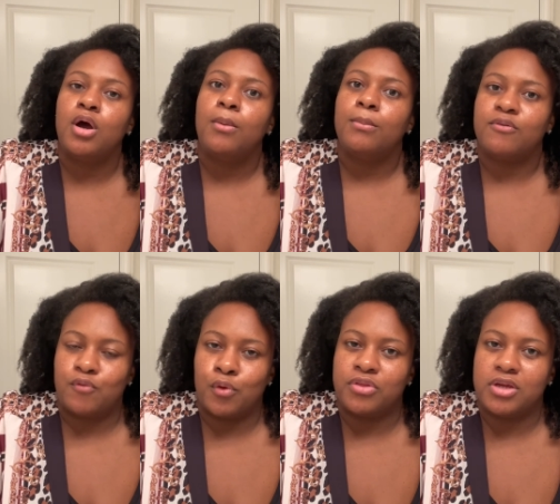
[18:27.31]

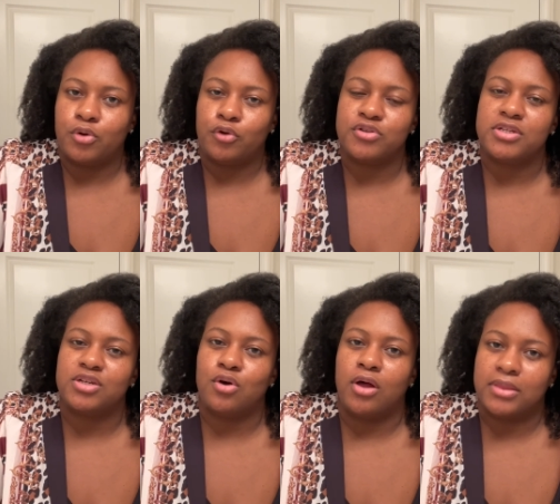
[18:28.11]
before then. You'll see
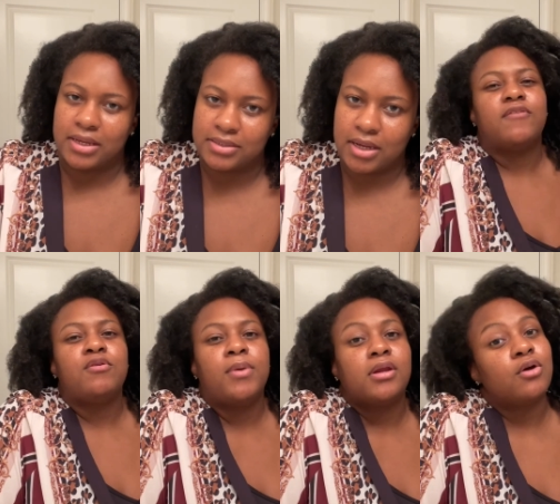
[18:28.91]
it on that day. If
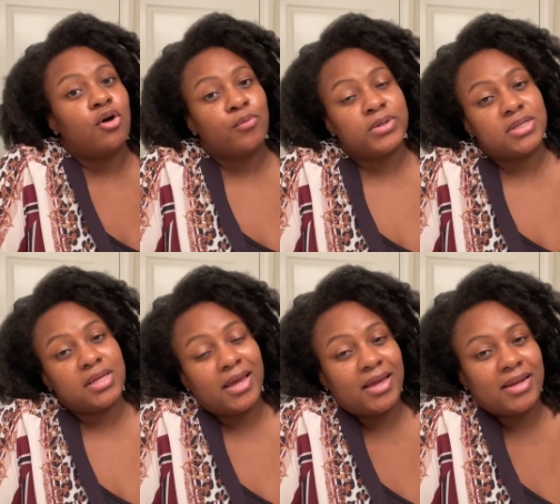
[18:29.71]
you made it all the way to
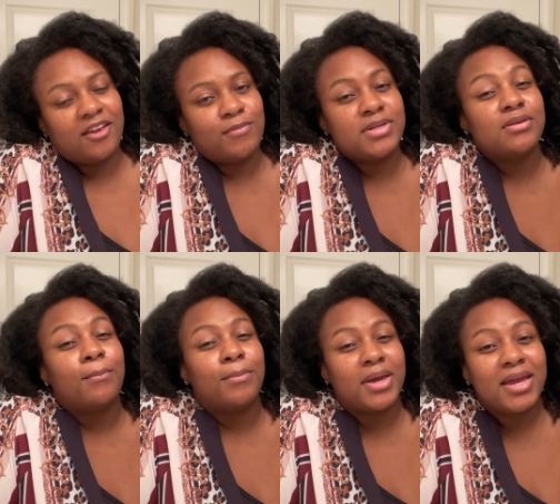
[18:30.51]
the end, give me some
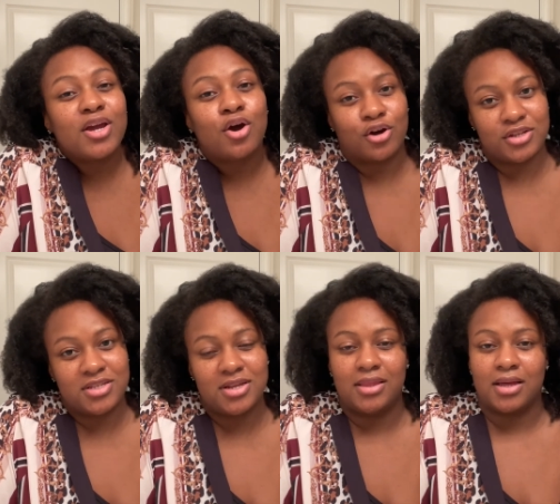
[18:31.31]
pink
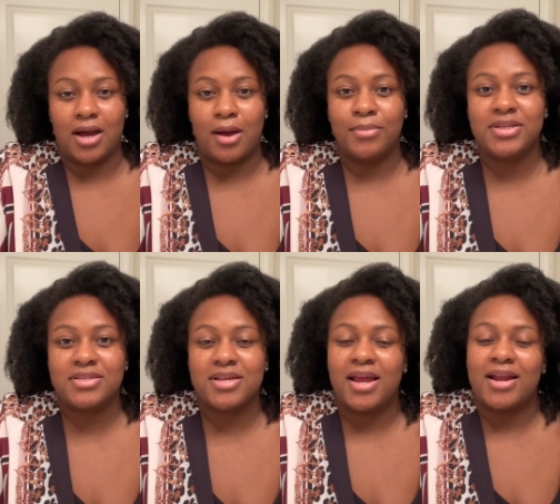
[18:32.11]
hearts in the
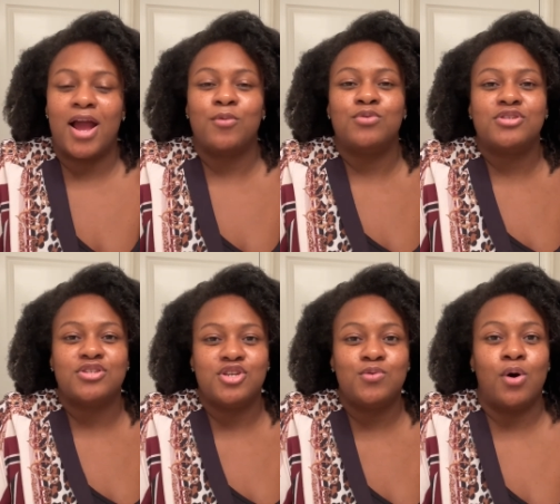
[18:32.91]
comments, and I will
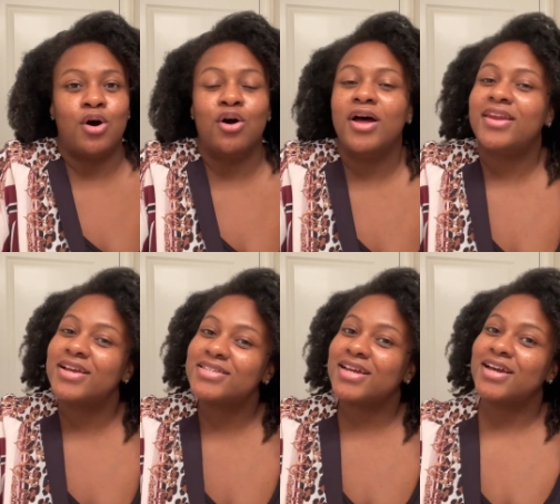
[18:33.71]
see you all
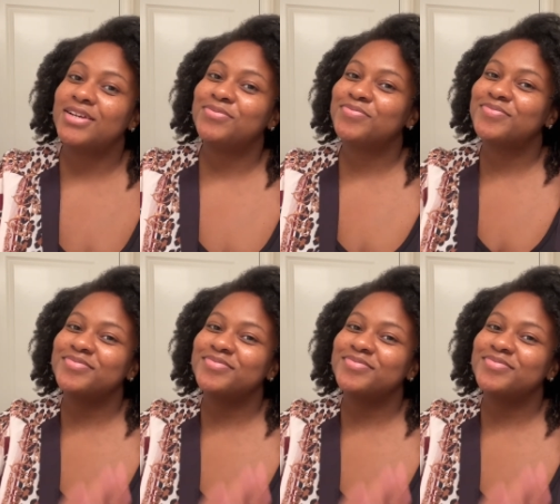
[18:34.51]
next time.